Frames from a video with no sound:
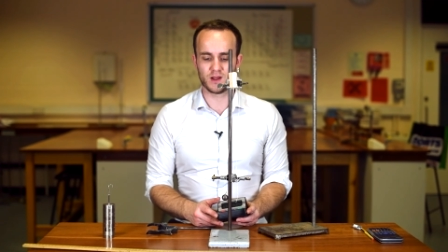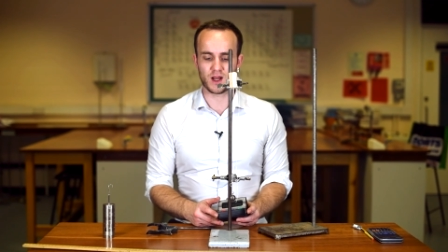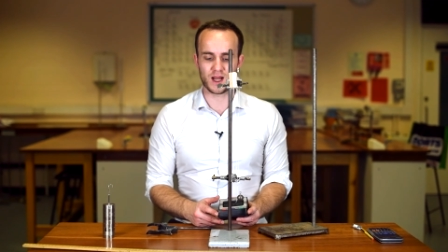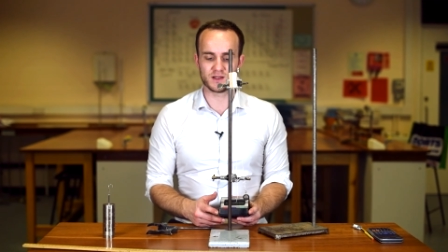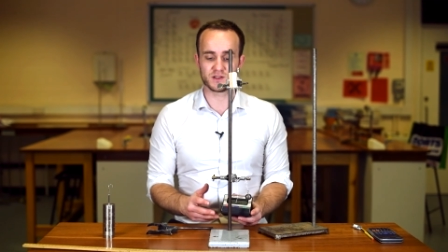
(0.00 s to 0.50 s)

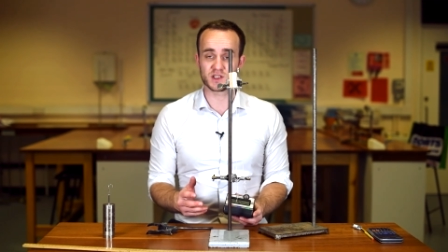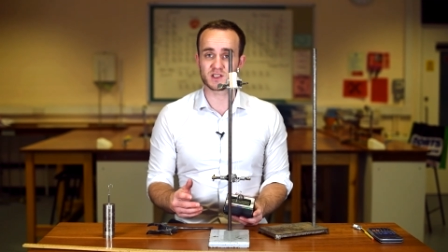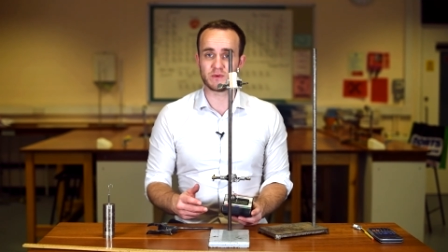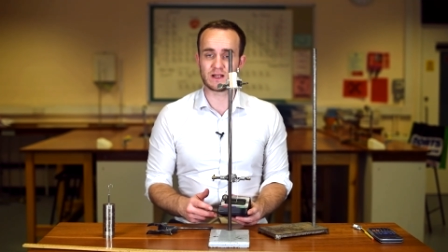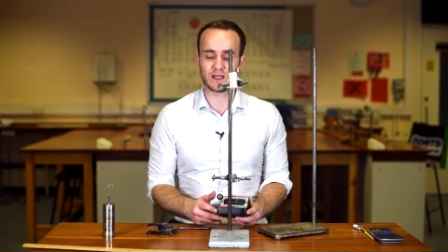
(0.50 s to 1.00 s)
And just
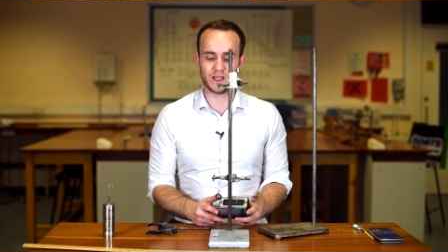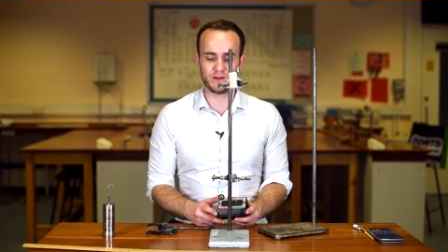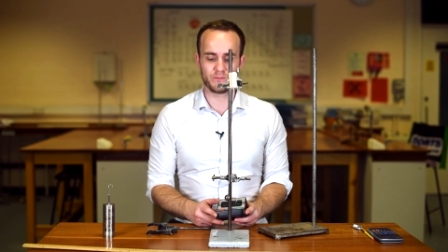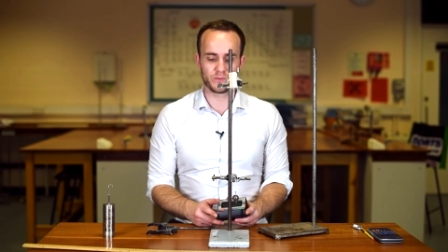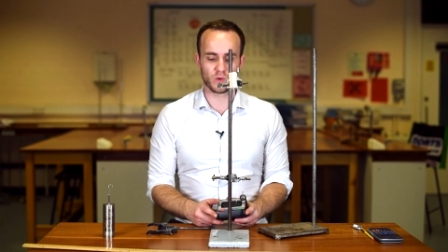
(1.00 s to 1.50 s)
to be
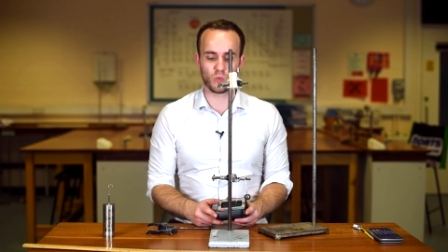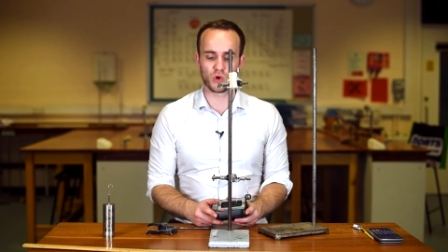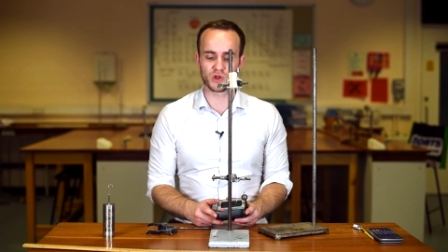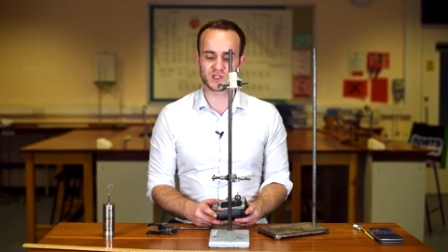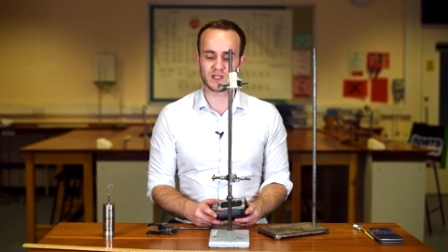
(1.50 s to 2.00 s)
clear,
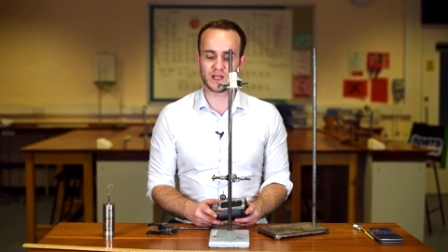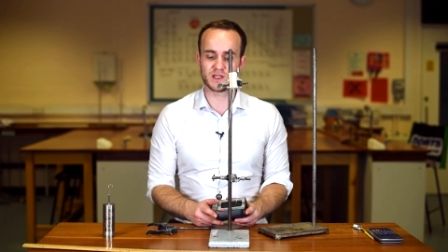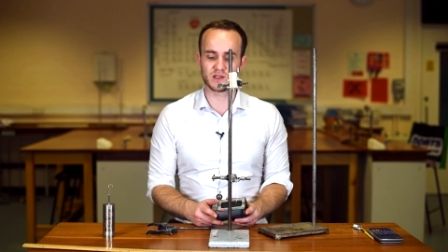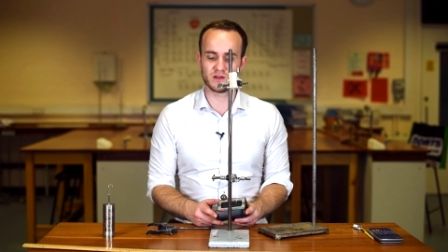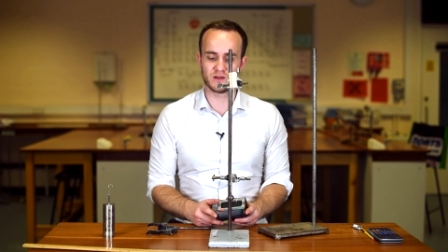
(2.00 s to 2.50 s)
one
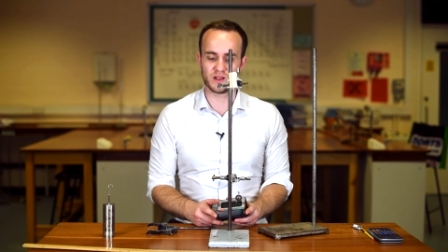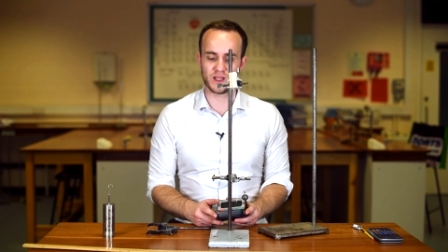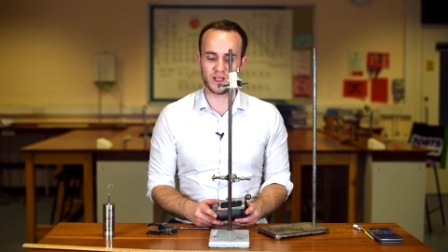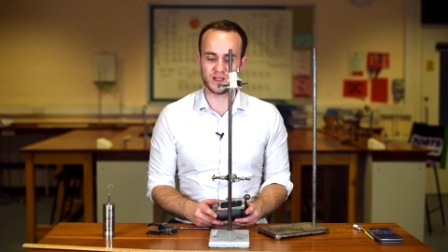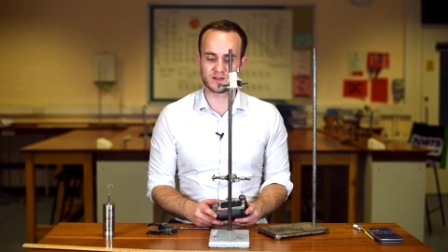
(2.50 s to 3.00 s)
oscillation
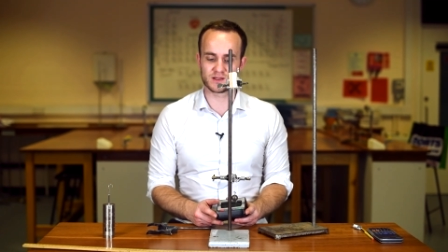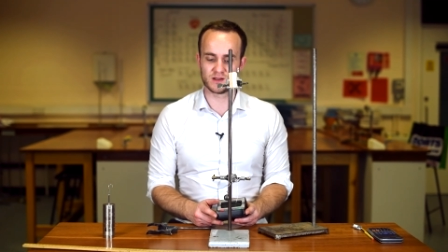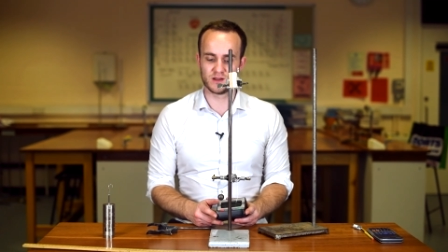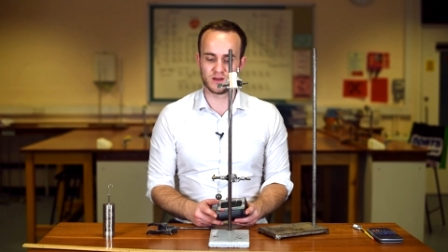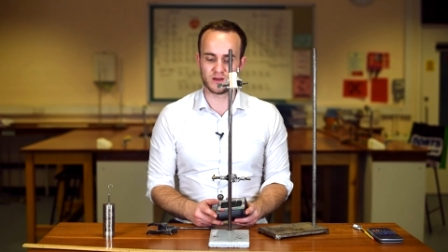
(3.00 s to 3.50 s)
is
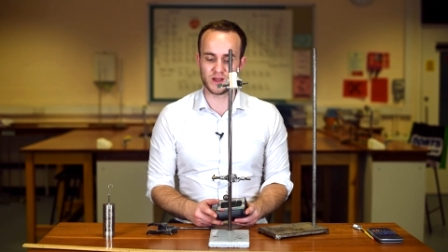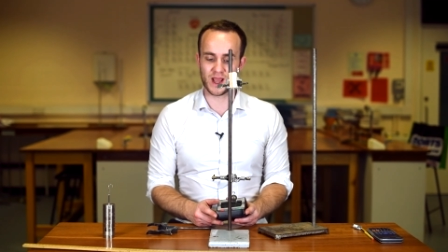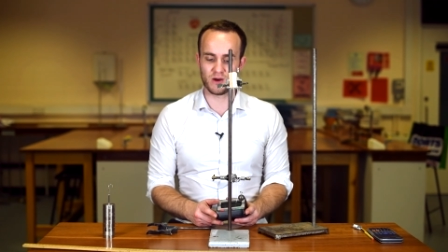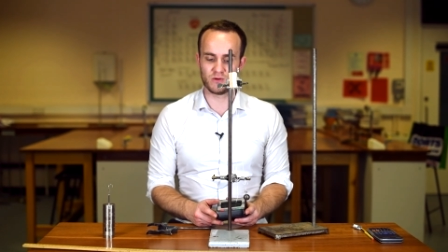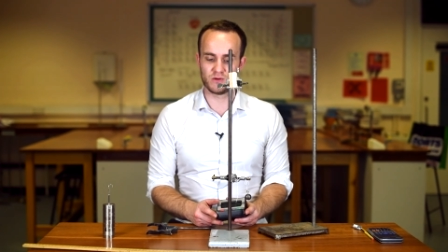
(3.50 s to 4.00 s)

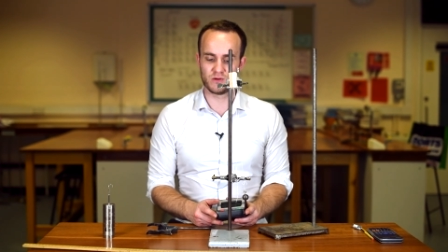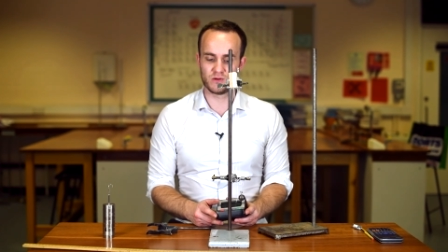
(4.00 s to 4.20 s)
now